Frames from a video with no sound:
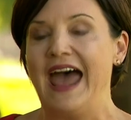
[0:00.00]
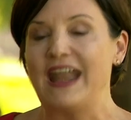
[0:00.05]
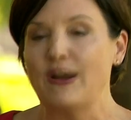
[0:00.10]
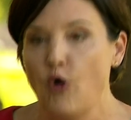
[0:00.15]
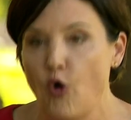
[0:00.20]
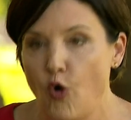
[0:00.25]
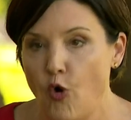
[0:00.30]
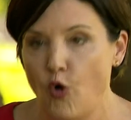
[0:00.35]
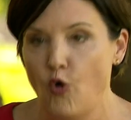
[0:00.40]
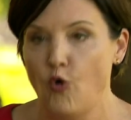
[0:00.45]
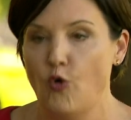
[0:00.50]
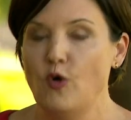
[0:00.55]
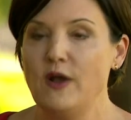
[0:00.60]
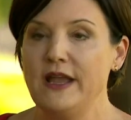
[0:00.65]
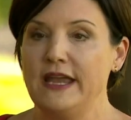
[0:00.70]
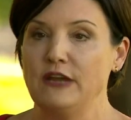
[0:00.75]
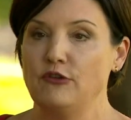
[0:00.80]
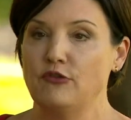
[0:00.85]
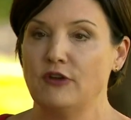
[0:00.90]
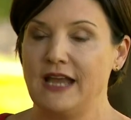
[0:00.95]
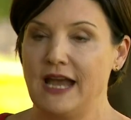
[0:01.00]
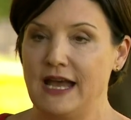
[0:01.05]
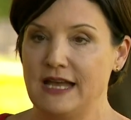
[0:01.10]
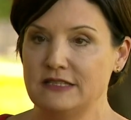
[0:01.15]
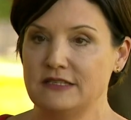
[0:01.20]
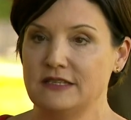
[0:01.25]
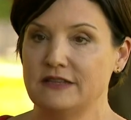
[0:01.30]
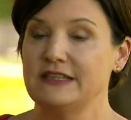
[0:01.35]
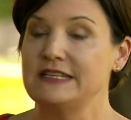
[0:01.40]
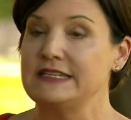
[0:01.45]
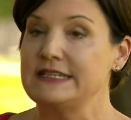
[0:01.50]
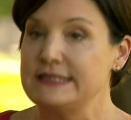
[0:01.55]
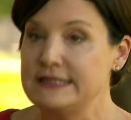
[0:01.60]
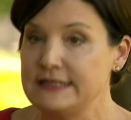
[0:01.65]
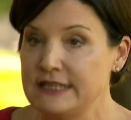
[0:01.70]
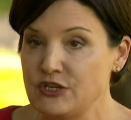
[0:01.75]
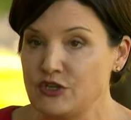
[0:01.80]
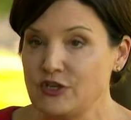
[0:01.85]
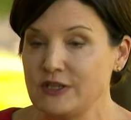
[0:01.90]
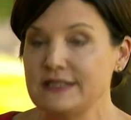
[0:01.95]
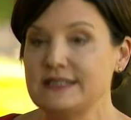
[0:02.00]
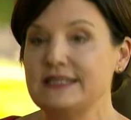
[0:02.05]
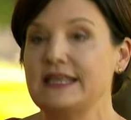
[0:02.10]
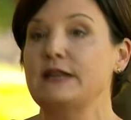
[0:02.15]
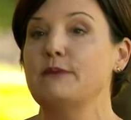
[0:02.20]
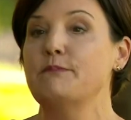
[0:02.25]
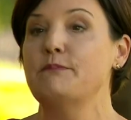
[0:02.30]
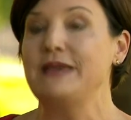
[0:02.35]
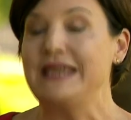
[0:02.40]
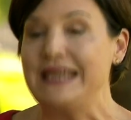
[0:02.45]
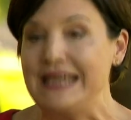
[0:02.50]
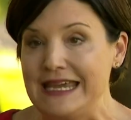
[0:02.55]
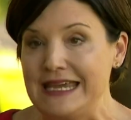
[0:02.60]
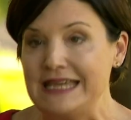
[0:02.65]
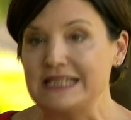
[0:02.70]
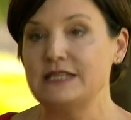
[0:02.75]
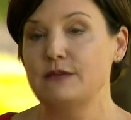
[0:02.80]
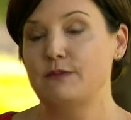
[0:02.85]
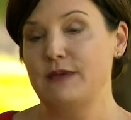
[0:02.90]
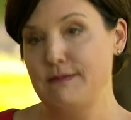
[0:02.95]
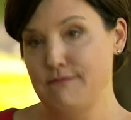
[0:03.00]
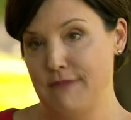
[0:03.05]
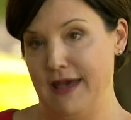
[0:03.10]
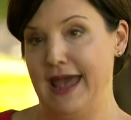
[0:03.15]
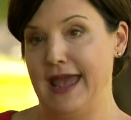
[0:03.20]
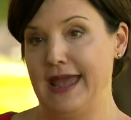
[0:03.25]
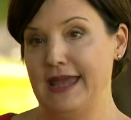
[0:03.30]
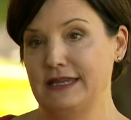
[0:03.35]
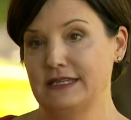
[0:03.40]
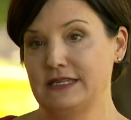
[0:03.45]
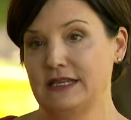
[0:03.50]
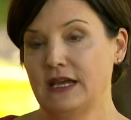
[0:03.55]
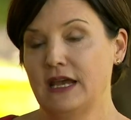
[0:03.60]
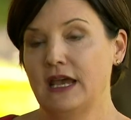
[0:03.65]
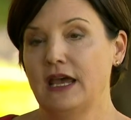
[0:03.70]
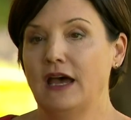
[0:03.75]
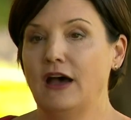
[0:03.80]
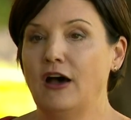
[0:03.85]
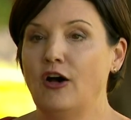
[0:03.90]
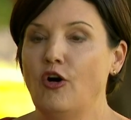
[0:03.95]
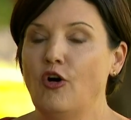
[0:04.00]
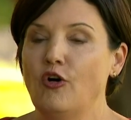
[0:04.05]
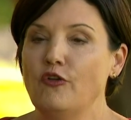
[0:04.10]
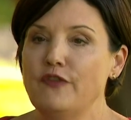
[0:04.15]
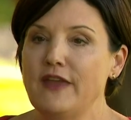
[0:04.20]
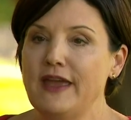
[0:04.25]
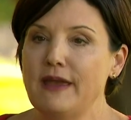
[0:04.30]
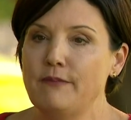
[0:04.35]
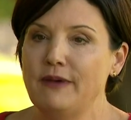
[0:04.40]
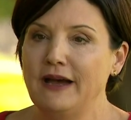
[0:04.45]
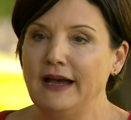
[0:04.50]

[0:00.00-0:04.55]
at all in regard to the decisions that appear to be made uh, on their